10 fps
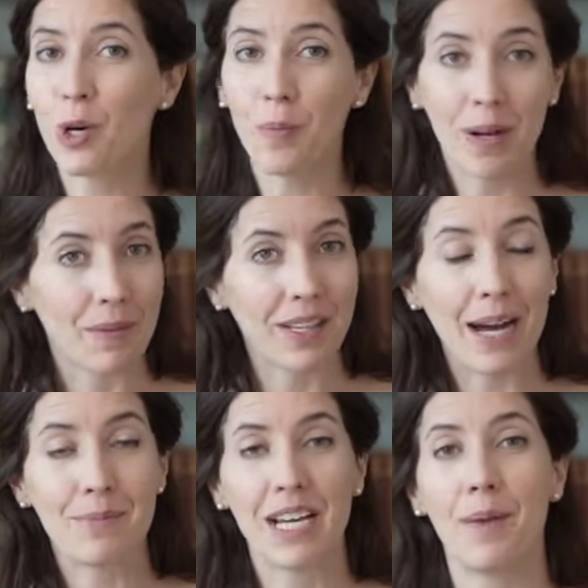open up the
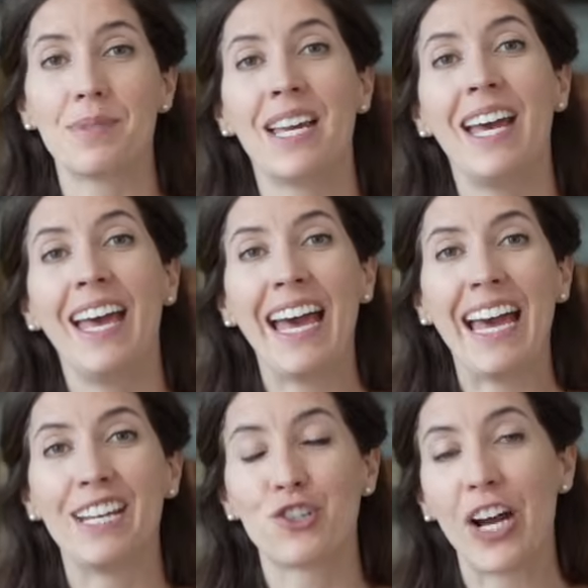laptops,
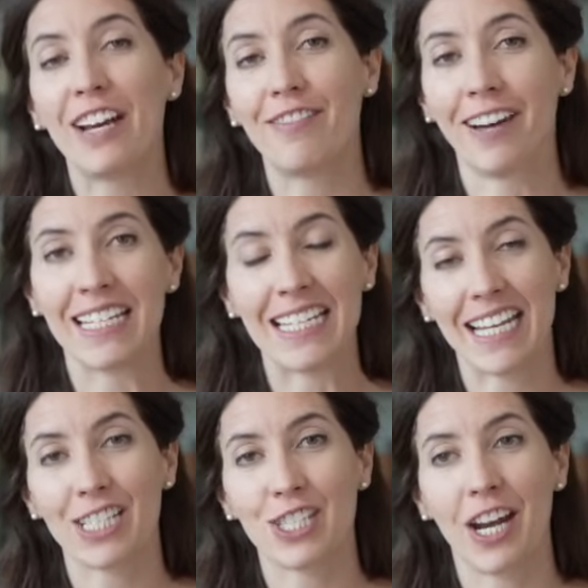and try to find an
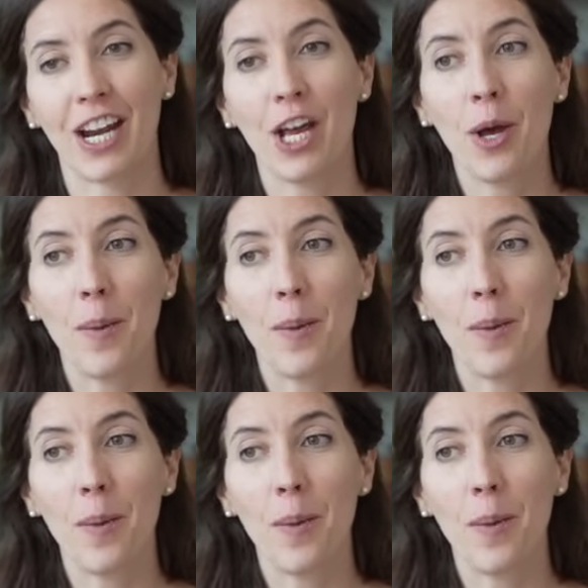answer.